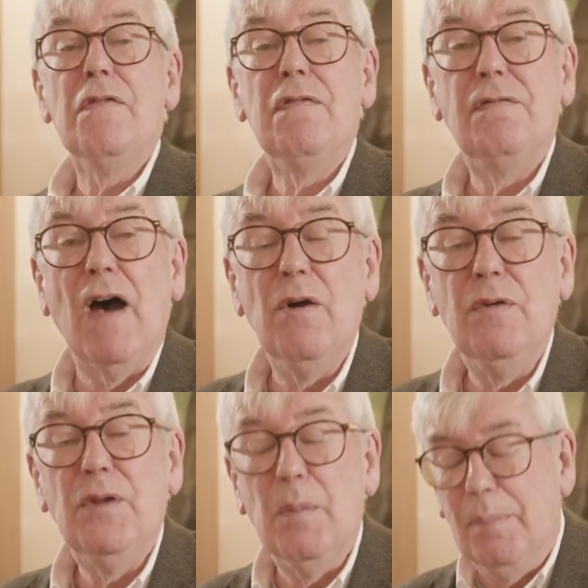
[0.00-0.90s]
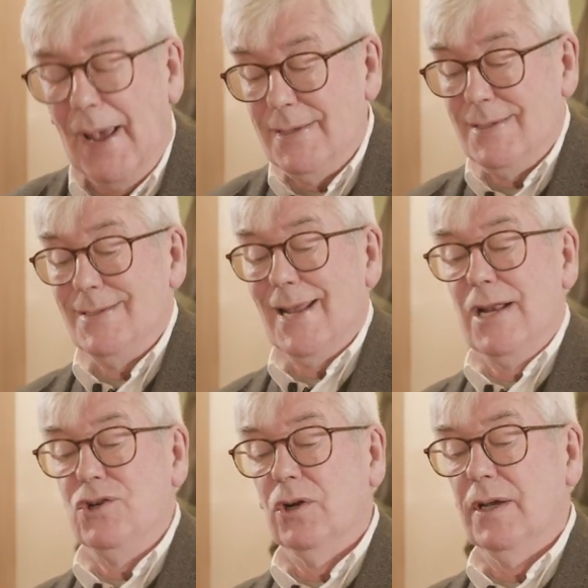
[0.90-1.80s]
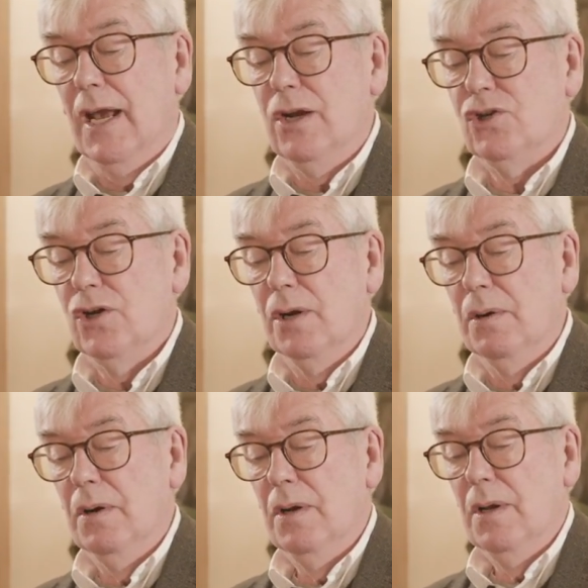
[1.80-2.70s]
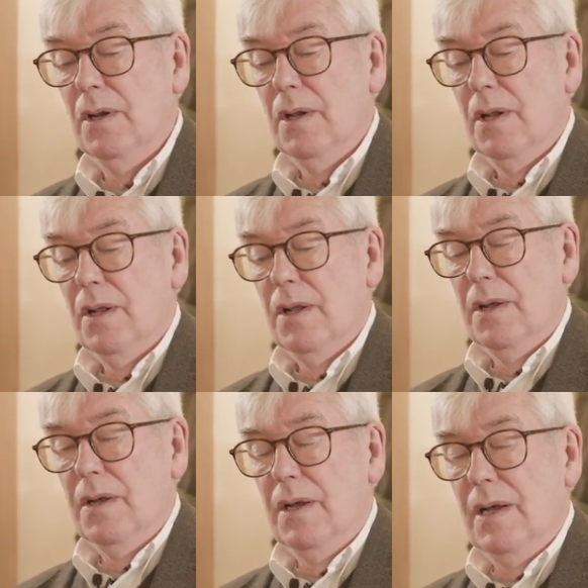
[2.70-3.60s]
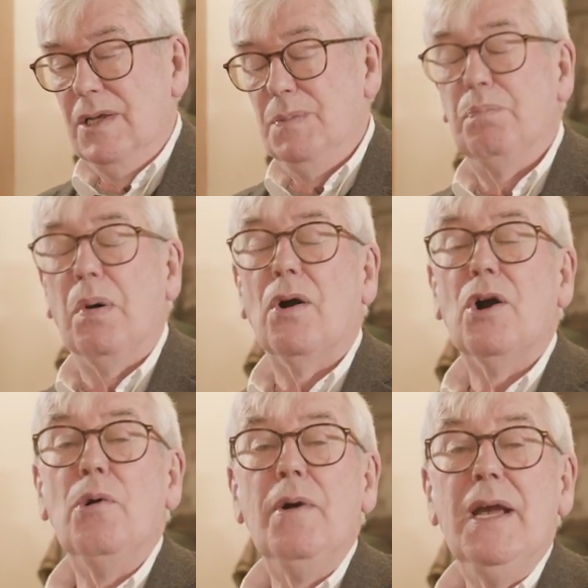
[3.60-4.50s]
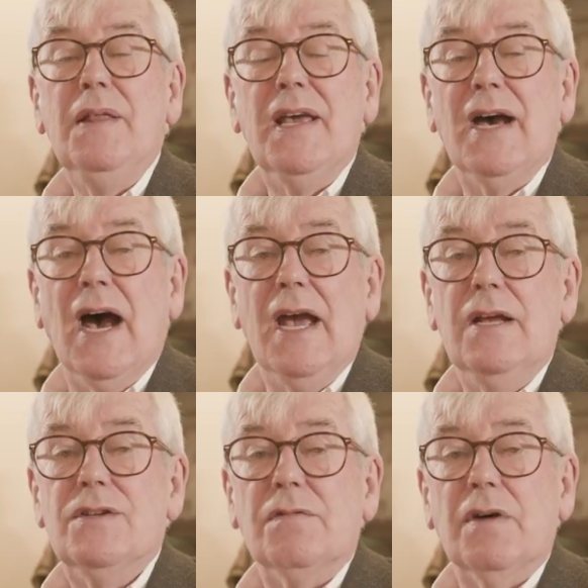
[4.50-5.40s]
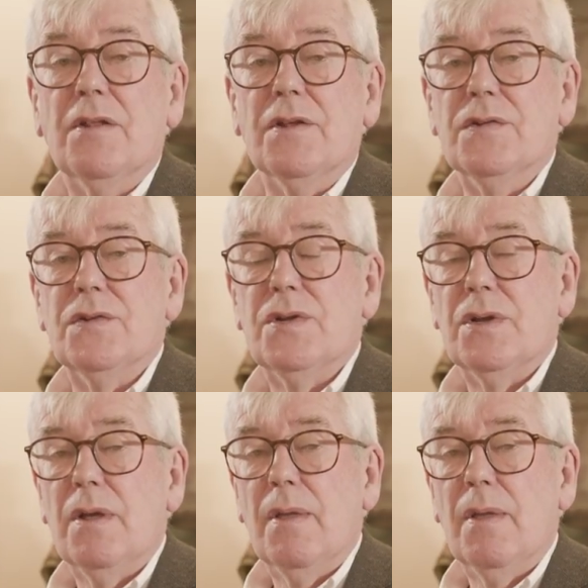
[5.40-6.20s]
have found the best education is borrowing the eyes of others